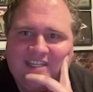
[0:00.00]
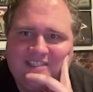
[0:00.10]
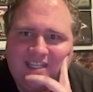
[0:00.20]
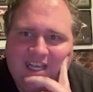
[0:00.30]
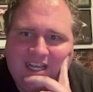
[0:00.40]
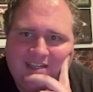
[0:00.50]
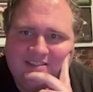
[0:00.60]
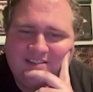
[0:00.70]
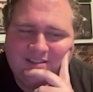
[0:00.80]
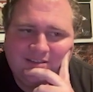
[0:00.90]
legacy
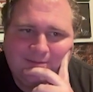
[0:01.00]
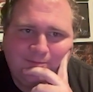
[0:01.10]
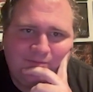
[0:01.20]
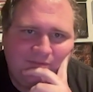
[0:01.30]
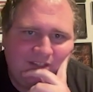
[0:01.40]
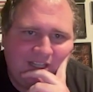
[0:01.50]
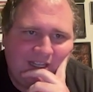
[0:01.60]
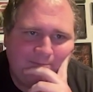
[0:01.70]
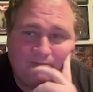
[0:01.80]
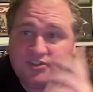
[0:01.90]
acts.
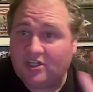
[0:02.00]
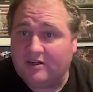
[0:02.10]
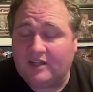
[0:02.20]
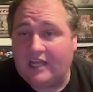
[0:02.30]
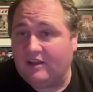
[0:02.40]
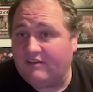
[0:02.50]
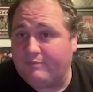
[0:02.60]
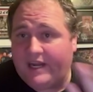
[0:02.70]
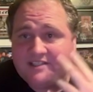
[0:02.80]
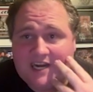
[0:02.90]
And sure, I love
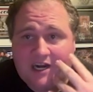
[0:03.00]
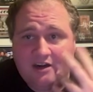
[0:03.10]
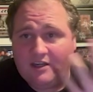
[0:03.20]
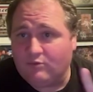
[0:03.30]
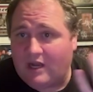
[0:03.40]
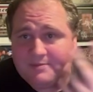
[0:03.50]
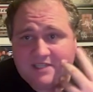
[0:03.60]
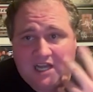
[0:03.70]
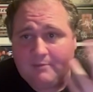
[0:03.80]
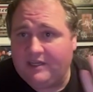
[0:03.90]
Pantera, Rob
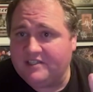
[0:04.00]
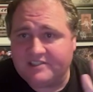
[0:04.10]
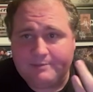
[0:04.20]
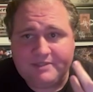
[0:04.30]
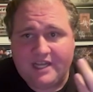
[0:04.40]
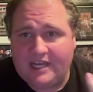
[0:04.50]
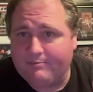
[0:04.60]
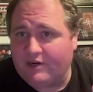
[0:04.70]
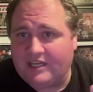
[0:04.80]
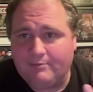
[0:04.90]
Zombie,
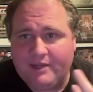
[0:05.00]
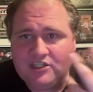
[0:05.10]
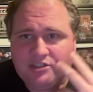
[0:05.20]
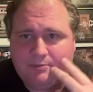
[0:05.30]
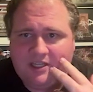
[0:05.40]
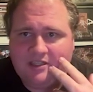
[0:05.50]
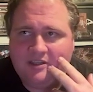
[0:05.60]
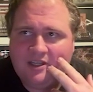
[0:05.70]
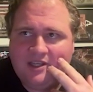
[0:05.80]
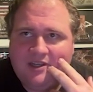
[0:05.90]
Slipknot, Breaking Benjamin,
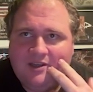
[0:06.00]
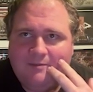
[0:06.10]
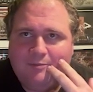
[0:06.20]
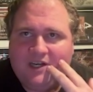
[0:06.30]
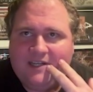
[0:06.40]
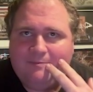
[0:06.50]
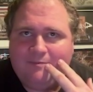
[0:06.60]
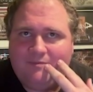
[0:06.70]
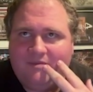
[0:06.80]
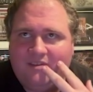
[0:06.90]
but
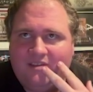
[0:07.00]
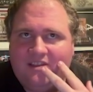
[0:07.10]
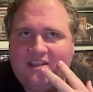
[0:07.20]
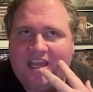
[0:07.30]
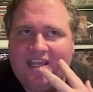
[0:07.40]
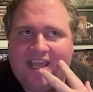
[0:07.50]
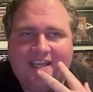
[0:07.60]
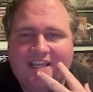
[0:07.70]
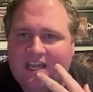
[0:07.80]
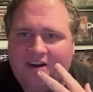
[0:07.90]
they
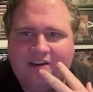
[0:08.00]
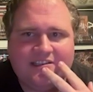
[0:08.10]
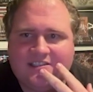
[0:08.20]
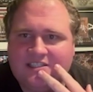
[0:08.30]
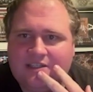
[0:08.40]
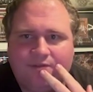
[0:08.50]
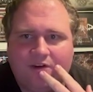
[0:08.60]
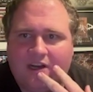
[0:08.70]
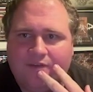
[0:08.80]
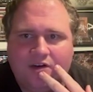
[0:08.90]
can't carry the scene
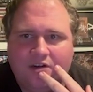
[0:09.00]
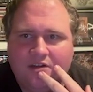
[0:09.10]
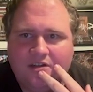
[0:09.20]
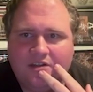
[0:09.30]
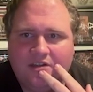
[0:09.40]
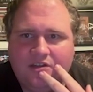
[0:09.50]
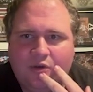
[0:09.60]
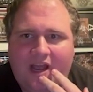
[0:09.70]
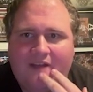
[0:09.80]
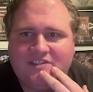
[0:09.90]
forever.
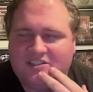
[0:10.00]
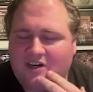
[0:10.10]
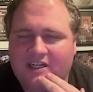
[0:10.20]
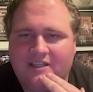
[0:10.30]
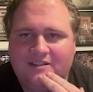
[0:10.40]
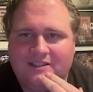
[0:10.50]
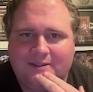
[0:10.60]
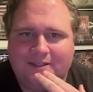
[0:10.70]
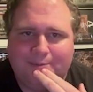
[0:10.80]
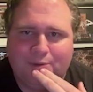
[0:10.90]
You have to start
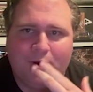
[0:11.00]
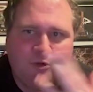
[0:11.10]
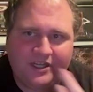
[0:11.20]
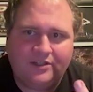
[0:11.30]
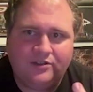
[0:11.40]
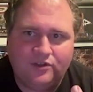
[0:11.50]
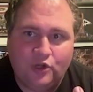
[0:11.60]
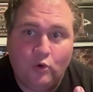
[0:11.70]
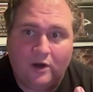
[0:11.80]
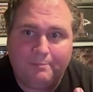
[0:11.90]
promoting
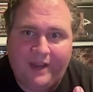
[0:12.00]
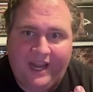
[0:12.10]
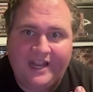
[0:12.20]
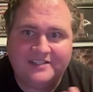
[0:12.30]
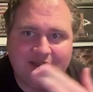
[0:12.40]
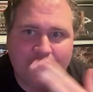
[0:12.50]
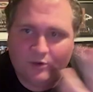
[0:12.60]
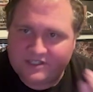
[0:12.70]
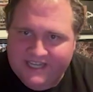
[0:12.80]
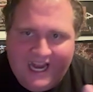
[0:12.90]
newer bands and
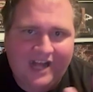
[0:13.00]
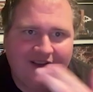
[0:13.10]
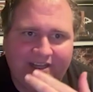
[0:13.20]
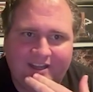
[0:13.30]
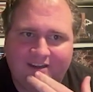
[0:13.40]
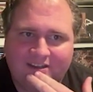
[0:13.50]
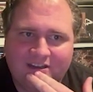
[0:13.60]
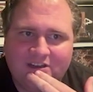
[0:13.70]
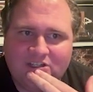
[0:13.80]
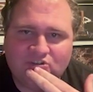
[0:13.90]
newer talent, and
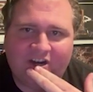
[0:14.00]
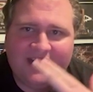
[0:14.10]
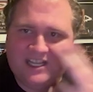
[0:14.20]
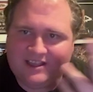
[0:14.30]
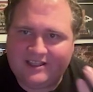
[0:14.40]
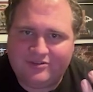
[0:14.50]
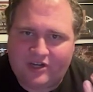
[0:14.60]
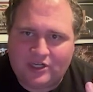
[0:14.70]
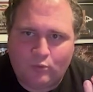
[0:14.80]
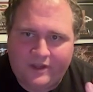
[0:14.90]
try
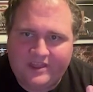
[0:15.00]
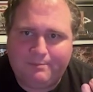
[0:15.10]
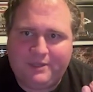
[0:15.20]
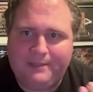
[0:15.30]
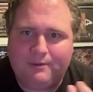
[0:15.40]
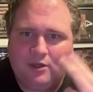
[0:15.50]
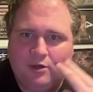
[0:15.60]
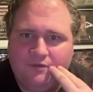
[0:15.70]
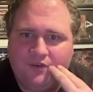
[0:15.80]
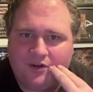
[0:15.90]
to win the people
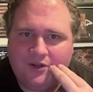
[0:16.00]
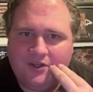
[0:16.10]
over,